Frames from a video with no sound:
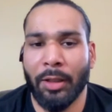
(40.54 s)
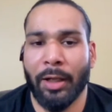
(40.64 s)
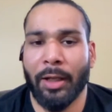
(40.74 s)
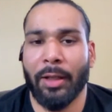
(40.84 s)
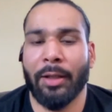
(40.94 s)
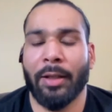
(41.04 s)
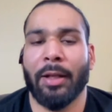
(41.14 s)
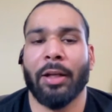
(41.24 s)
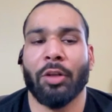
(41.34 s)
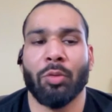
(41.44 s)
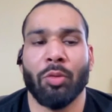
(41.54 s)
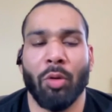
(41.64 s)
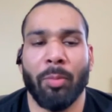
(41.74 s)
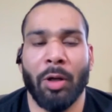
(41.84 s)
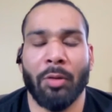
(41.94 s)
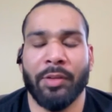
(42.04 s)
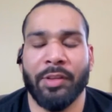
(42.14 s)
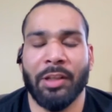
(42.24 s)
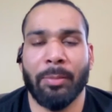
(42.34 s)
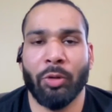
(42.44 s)
And then I get to know about
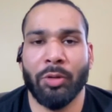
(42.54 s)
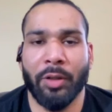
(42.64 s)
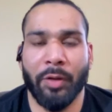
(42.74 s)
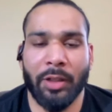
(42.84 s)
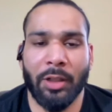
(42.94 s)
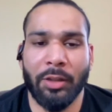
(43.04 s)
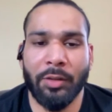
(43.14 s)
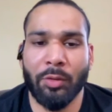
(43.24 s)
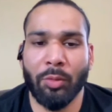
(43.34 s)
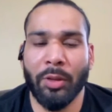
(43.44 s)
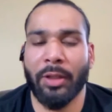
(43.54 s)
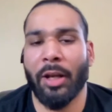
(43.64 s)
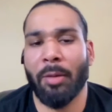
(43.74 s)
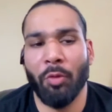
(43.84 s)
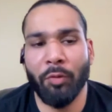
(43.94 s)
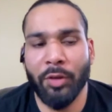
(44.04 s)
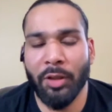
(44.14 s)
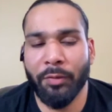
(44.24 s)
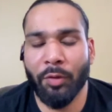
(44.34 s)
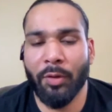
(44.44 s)
CW, the Great Kali School, and then I moved
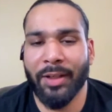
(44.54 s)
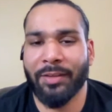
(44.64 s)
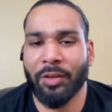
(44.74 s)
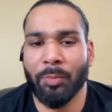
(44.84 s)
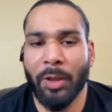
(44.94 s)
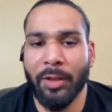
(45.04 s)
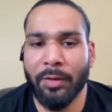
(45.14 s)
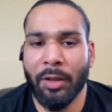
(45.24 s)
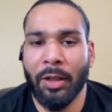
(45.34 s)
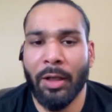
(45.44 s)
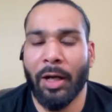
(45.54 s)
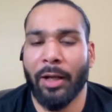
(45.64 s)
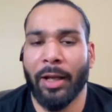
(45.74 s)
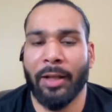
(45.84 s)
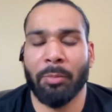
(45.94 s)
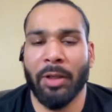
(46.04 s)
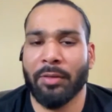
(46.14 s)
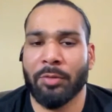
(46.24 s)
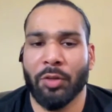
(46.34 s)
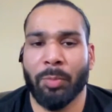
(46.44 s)
there for like 6 months. I had my
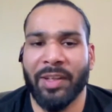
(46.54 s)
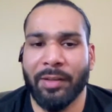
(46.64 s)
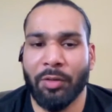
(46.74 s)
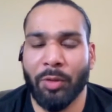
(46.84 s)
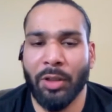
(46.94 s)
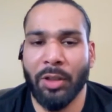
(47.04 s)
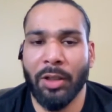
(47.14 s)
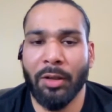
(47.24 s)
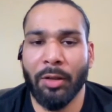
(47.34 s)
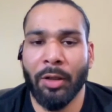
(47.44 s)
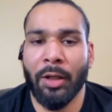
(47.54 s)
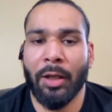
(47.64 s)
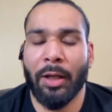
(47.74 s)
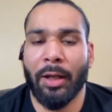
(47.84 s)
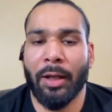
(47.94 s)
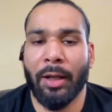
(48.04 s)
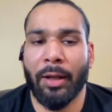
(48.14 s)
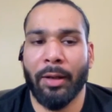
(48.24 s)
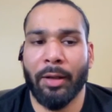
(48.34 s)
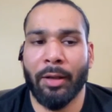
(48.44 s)
just basic training there,
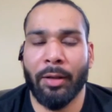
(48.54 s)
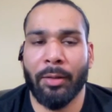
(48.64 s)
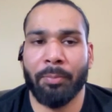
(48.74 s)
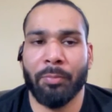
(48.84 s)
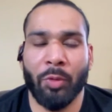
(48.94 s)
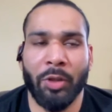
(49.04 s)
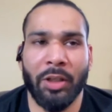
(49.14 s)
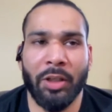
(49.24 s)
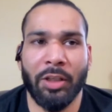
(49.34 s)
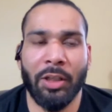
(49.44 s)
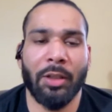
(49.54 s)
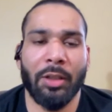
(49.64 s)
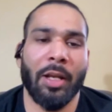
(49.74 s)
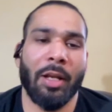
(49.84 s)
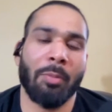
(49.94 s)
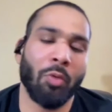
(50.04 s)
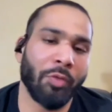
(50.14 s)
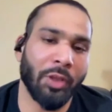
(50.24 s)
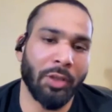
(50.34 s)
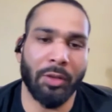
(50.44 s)
and 2018, then I moved
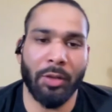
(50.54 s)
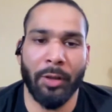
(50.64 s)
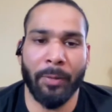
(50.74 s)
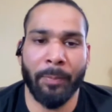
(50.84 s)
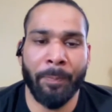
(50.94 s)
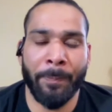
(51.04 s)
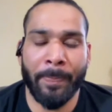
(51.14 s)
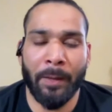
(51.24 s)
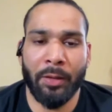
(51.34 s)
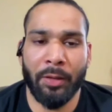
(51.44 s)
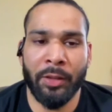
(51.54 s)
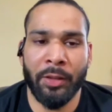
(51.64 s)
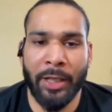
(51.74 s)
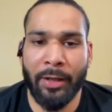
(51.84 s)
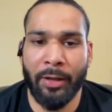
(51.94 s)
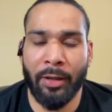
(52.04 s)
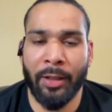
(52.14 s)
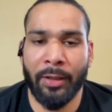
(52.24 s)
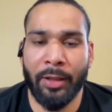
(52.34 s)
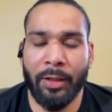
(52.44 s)
here. In Canada,
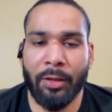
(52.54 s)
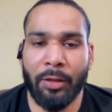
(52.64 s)
and then